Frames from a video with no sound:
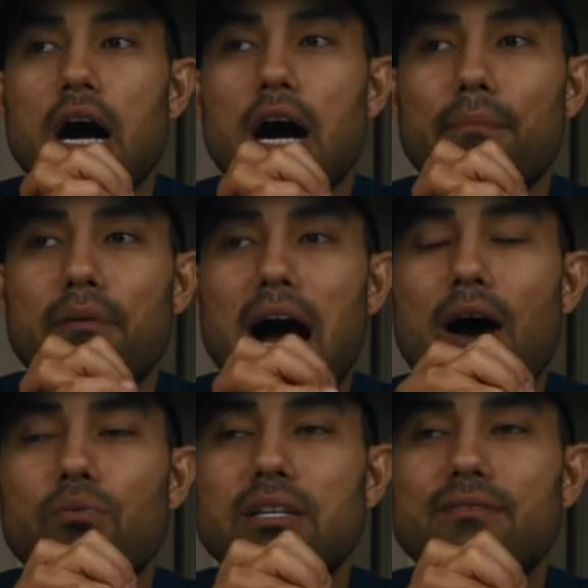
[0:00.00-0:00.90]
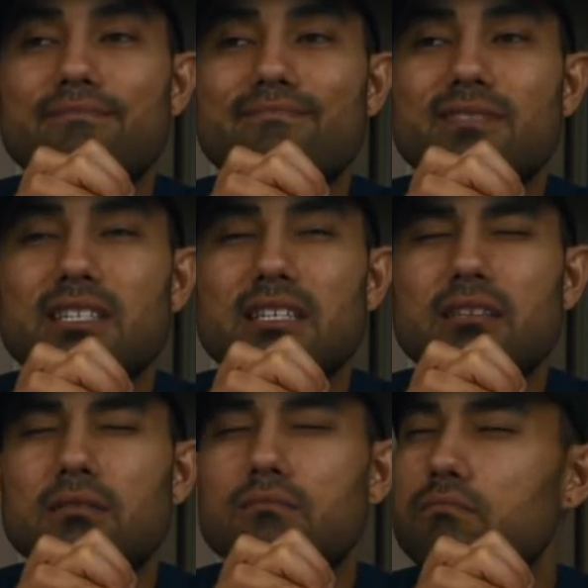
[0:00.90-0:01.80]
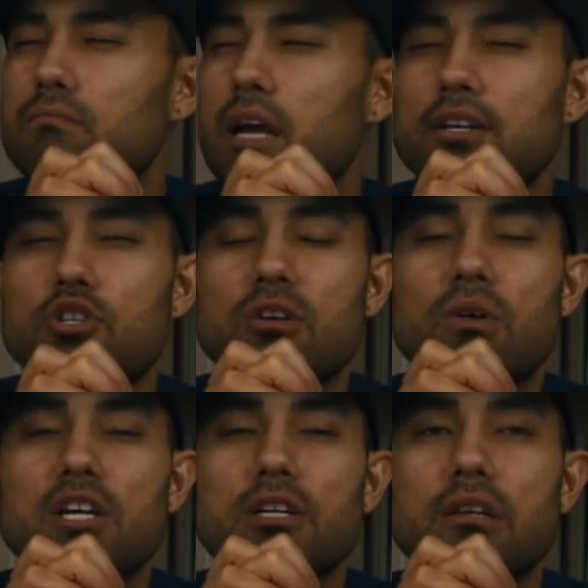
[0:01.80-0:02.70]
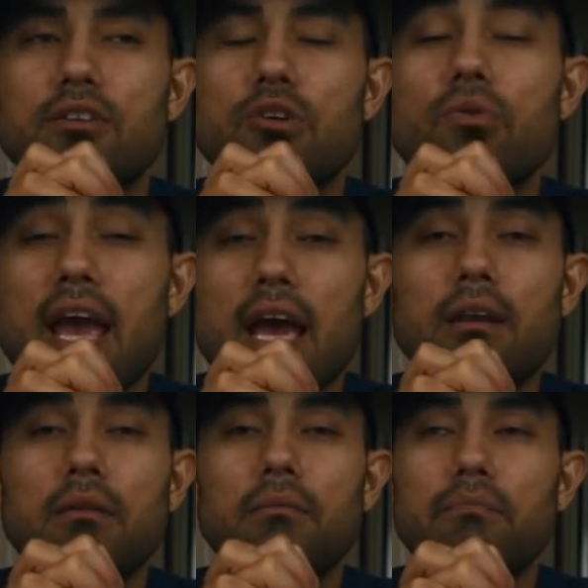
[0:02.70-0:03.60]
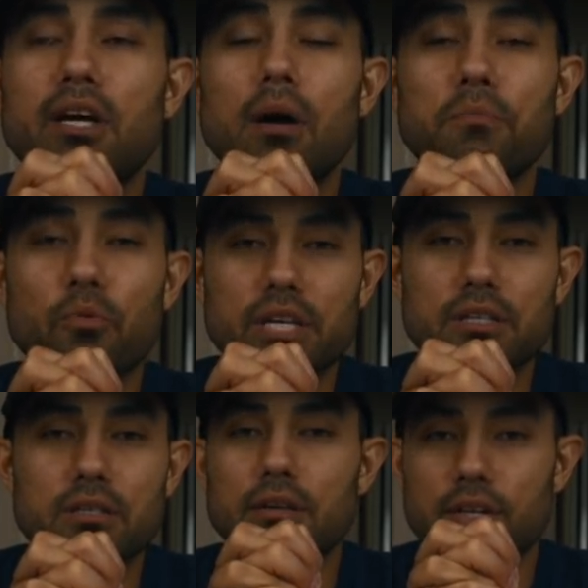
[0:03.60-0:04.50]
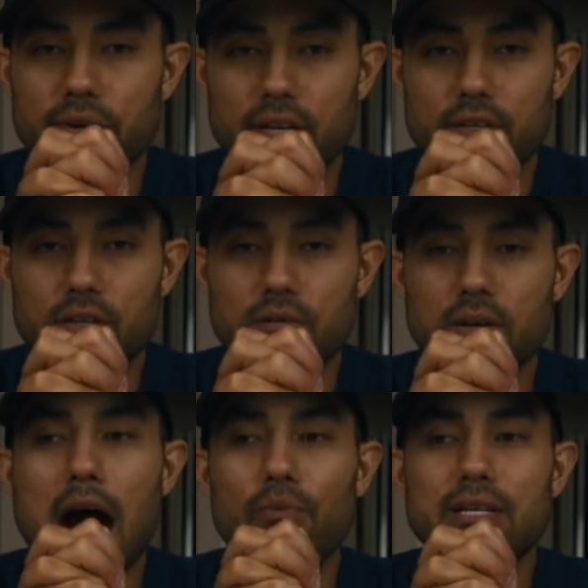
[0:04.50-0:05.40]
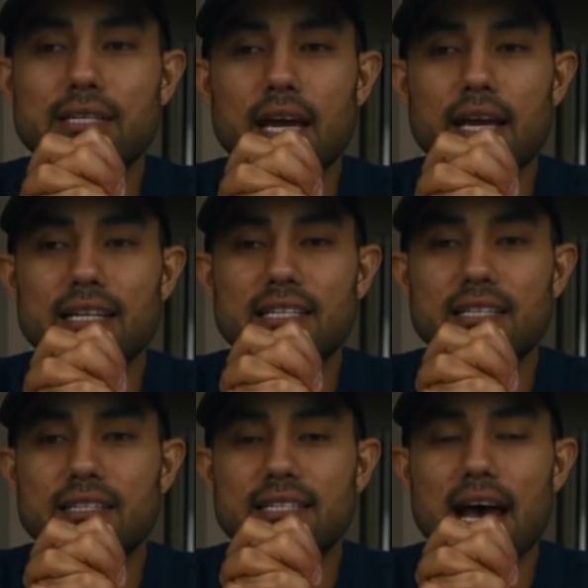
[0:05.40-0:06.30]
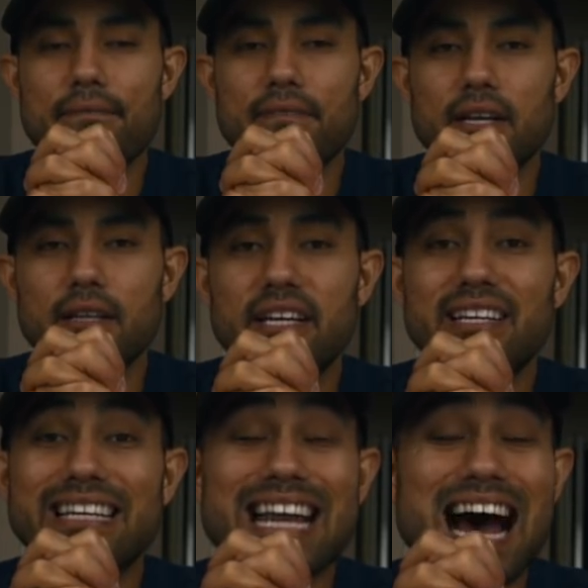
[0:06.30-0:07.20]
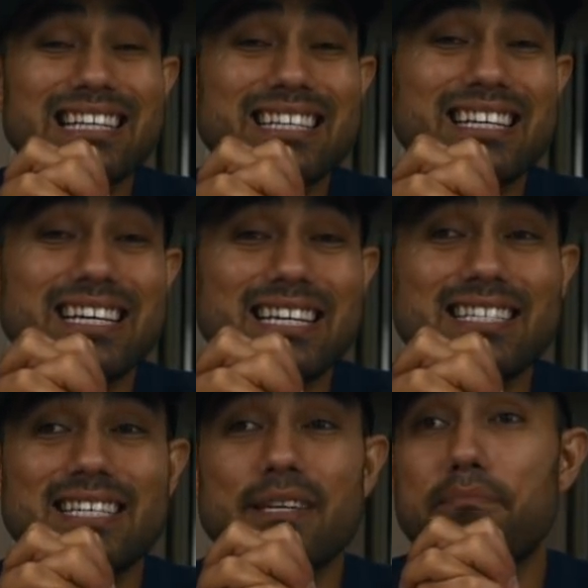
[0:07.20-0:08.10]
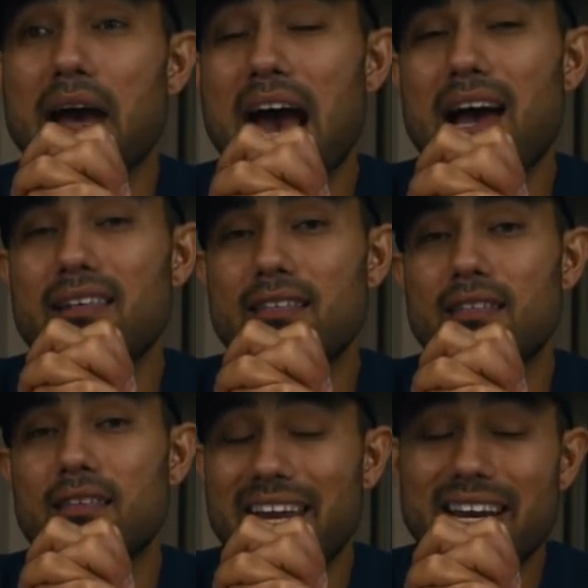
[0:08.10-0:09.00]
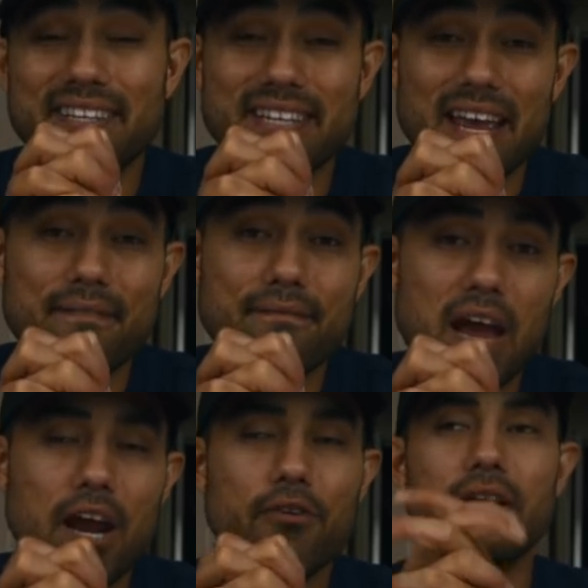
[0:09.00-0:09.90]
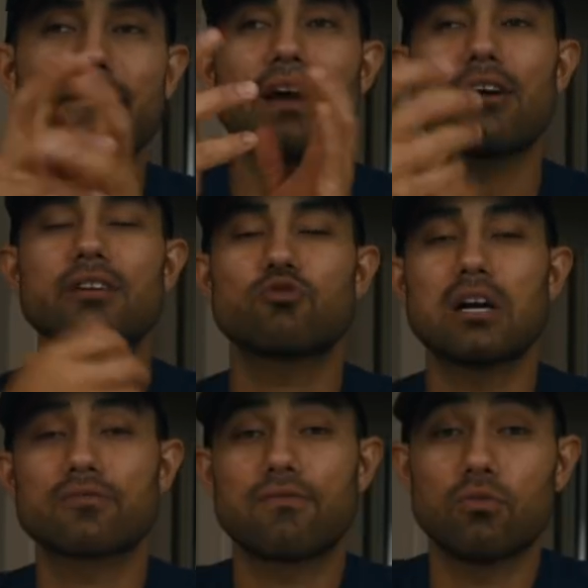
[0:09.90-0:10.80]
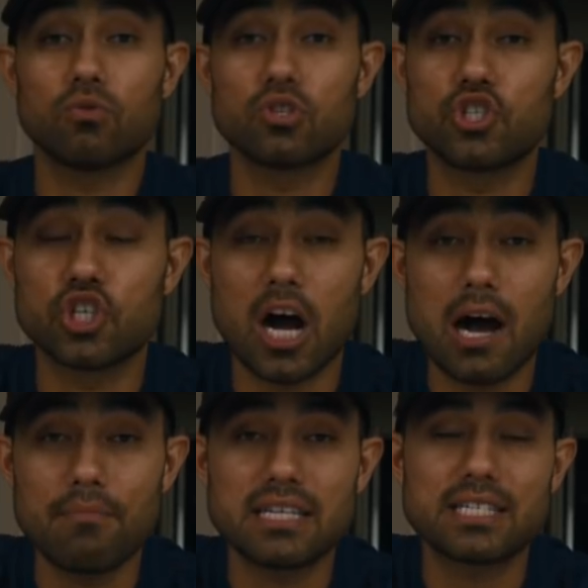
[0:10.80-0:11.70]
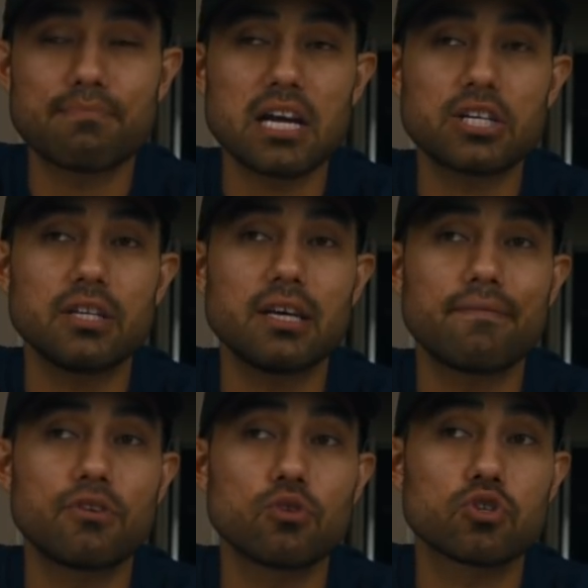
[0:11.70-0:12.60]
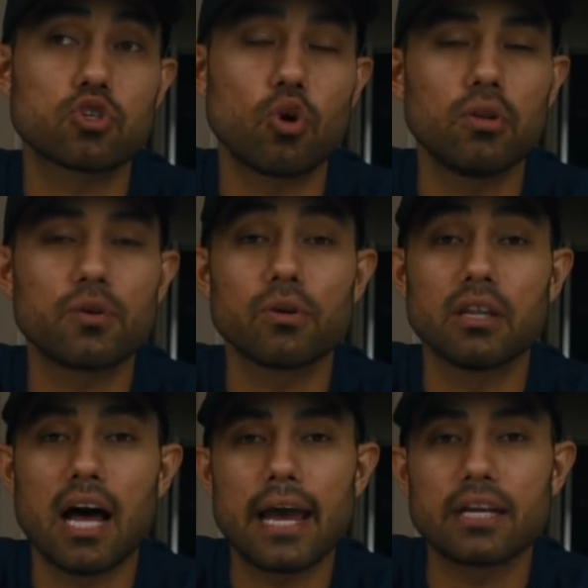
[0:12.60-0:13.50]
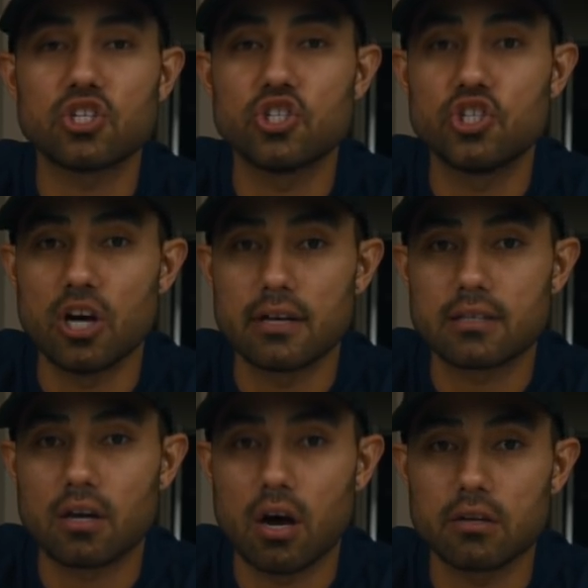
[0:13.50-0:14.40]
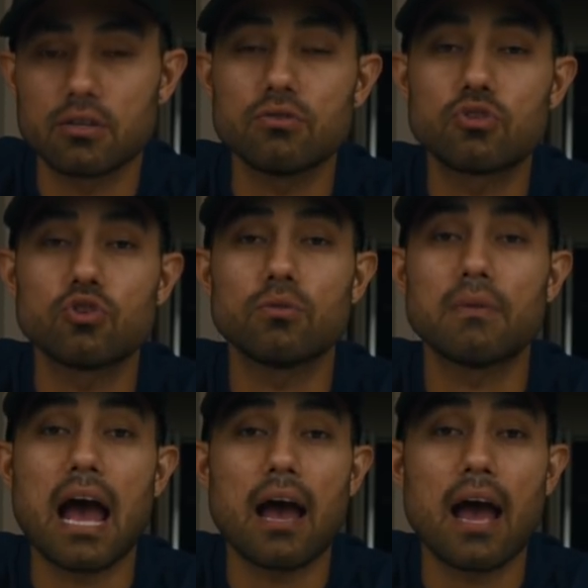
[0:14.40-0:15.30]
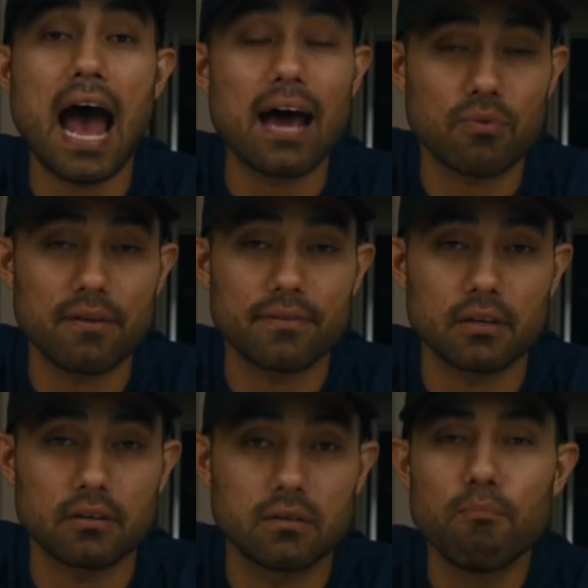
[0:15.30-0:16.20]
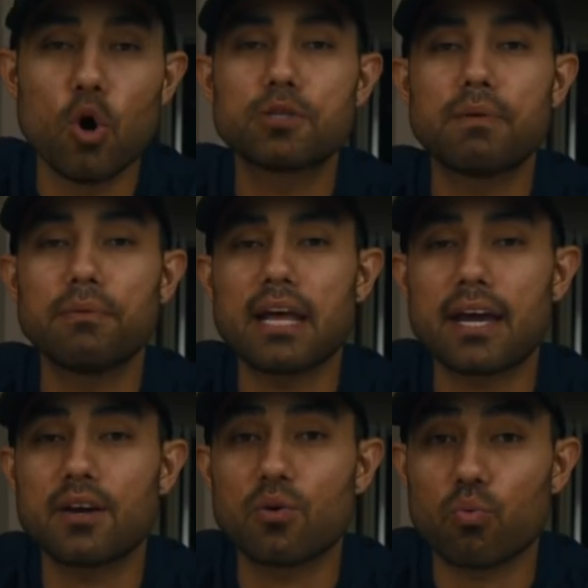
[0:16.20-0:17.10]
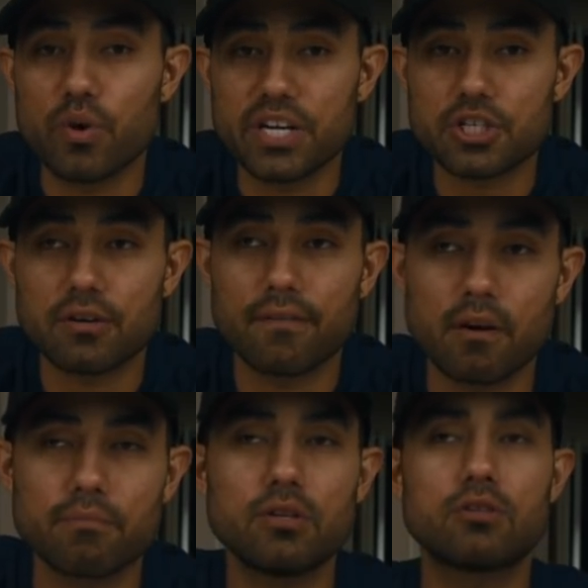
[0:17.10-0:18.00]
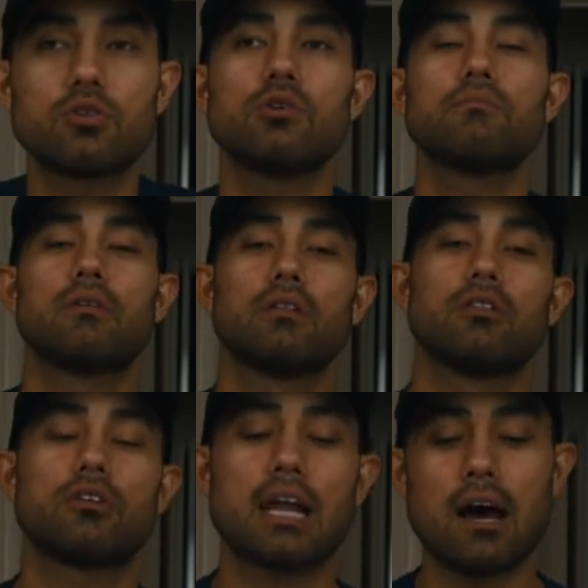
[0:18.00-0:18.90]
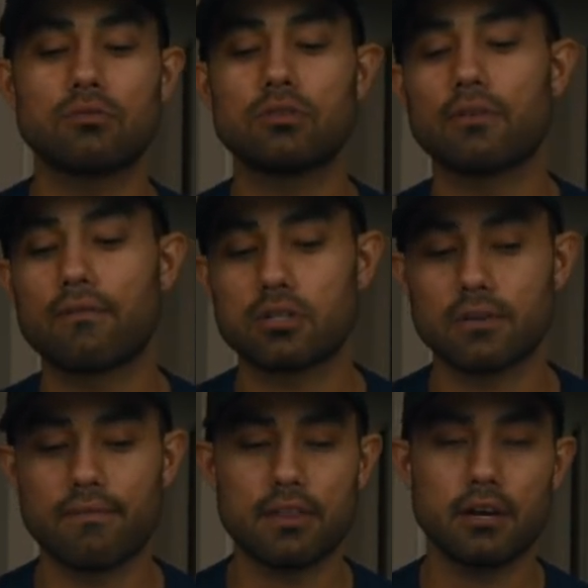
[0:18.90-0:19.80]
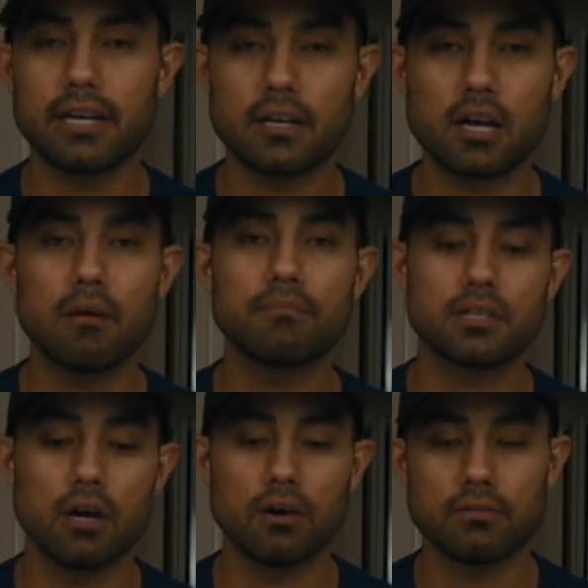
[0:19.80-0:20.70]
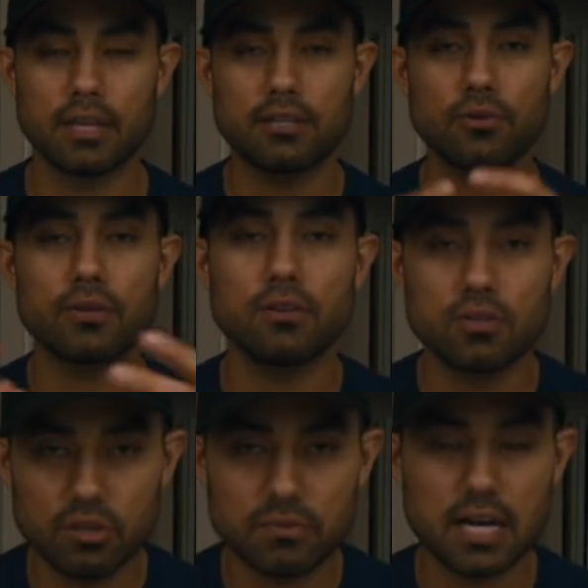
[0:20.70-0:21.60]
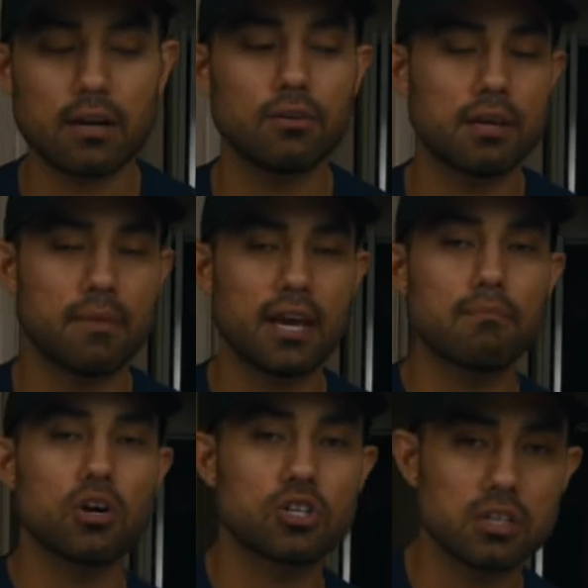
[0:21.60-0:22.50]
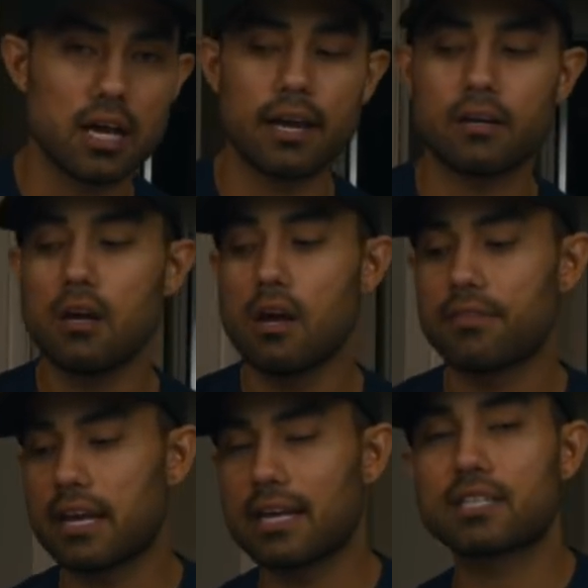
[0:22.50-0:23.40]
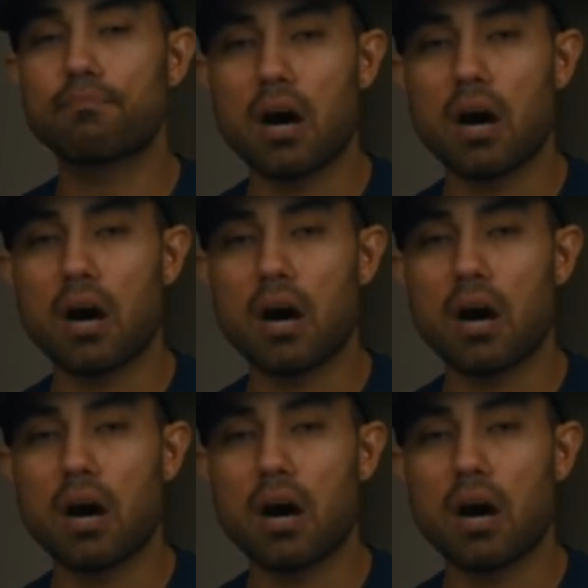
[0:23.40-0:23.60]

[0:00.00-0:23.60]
uh, but I would, just to answer your question, you can become rich doing YouTube. I would say it's definitely not an easy path and it is a very, very stressful job, especially if you're solely relying just on YouTube ad revenue. Most people that get rich from YouTube learn how to diversify their income. So they do a YouTube channel, they make a merch line, they get